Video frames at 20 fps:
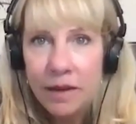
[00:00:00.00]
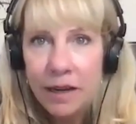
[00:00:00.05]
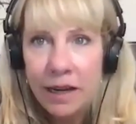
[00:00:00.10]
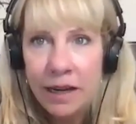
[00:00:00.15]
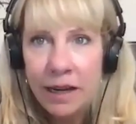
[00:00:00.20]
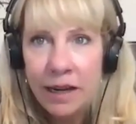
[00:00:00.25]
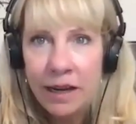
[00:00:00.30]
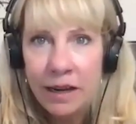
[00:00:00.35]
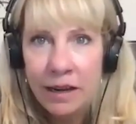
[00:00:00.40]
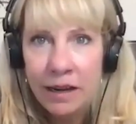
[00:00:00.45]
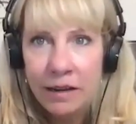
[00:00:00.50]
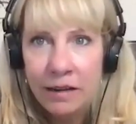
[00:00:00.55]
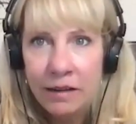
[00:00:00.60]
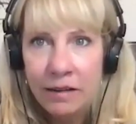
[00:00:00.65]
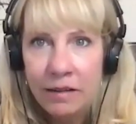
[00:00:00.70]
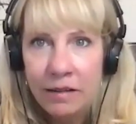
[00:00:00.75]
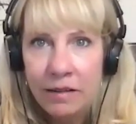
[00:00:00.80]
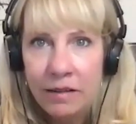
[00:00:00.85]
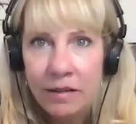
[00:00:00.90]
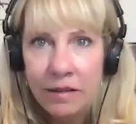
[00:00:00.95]

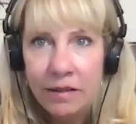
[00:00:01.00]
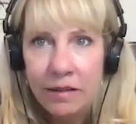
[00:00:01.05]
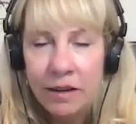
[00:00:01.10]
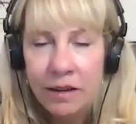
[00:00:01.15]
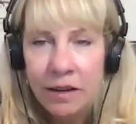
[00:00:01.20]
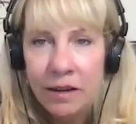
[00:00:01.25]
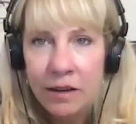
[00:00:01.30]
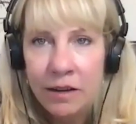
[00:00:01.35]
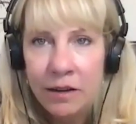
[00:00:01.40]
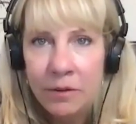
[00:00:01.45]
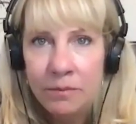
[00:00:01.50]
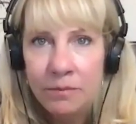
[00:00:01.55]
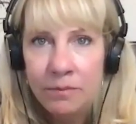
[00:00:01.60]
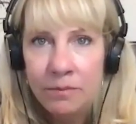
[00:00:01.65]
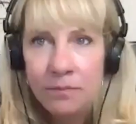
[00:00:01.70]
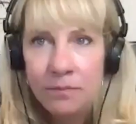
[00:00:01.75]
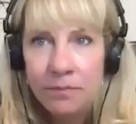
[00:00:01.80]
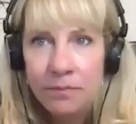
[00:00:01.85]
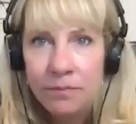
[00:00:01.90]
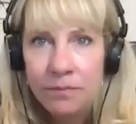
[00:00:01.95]
And
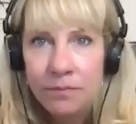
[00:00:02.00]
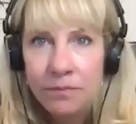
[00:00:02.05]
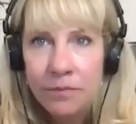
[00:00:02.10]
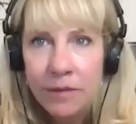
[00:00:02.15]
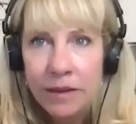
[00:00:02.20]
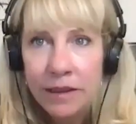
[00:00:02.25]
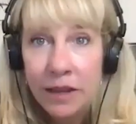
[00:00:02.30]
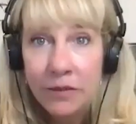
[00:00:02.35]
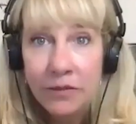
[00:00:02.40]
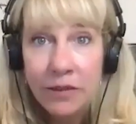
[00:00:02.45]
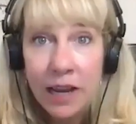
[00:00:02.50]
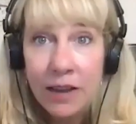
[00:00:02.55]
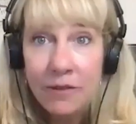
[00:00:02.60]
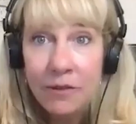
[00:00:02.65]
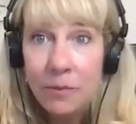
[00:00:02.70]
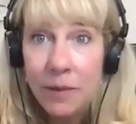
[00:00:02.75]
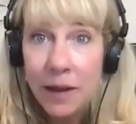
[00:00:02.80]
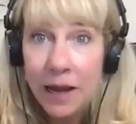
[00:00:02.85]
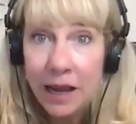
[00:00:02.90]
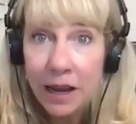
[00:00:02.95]
um, love to have
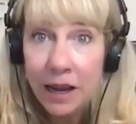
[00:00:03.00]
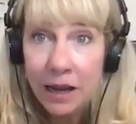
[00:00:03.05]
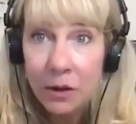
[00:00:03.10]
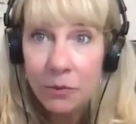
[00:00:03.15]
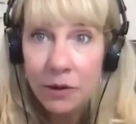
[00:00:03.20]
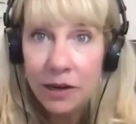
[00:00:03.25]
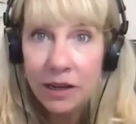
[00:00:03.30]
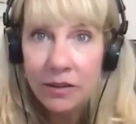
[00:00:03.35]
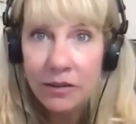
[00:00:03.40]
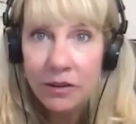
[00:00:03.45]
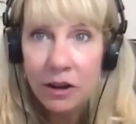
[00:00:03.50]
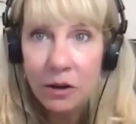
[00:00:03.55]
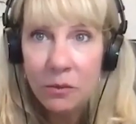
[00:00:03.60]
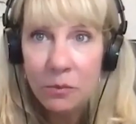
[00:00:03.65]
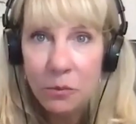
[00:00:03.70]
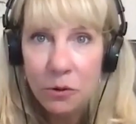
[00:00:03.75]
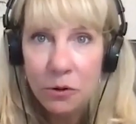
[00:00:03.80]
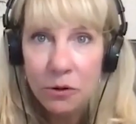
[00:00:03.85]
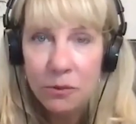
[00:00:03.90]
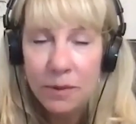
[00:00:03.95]
you back, and we could talk
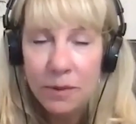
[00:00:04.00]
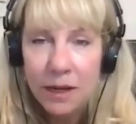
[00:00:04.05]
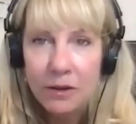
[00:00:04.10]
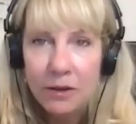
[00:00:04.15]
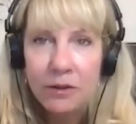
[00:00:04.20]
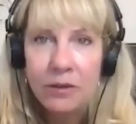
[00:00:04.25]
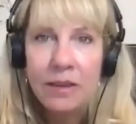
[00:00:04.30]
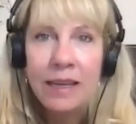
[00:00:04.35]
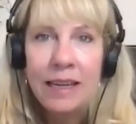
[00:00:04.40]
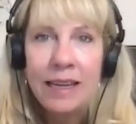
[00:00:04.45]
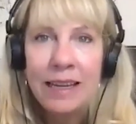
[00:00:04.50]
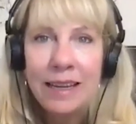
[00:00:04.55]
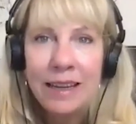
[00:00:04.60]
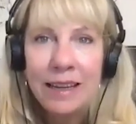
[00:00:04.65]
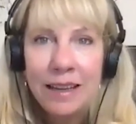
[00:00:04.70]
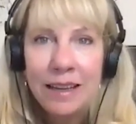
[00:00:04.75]
more about the